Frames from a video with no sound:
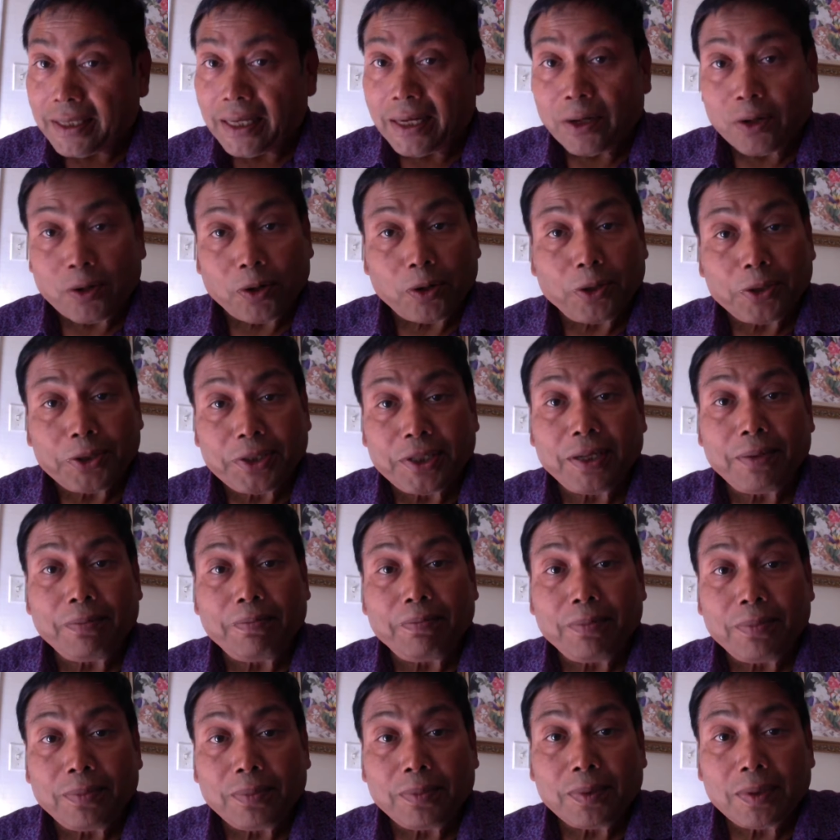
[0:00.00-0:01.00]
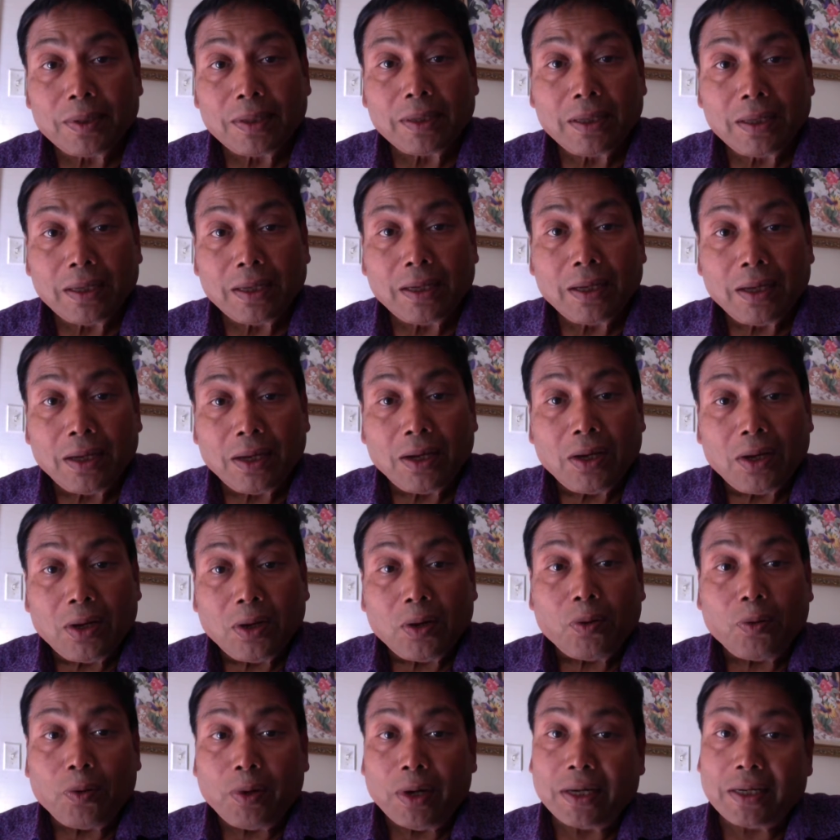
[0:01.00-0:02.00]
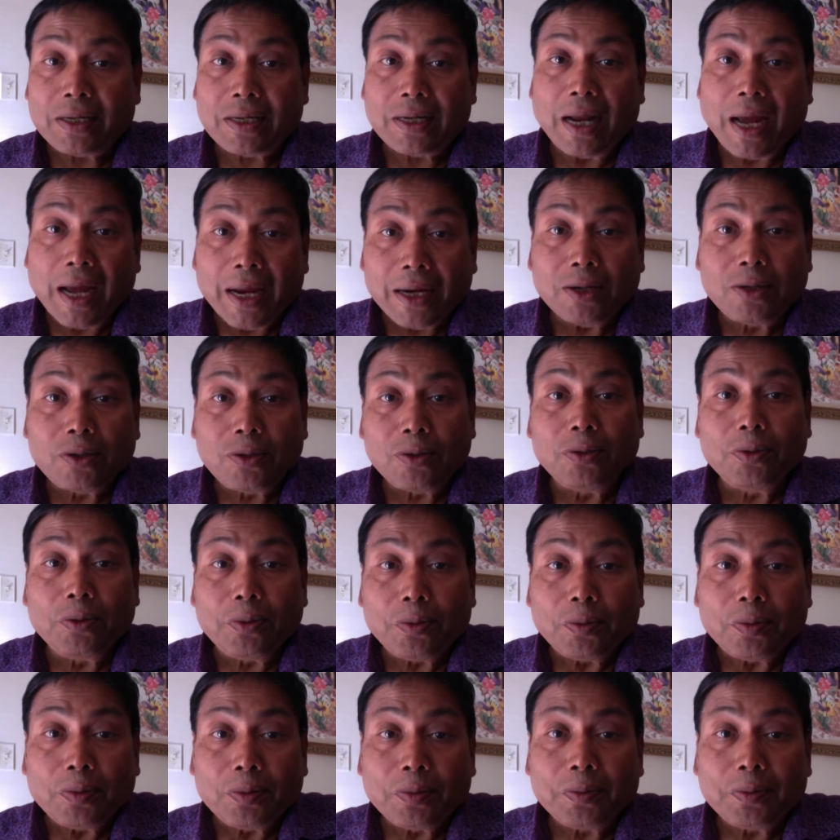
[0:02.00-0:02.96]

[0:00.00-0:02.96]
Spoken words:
inclusive. We're trying to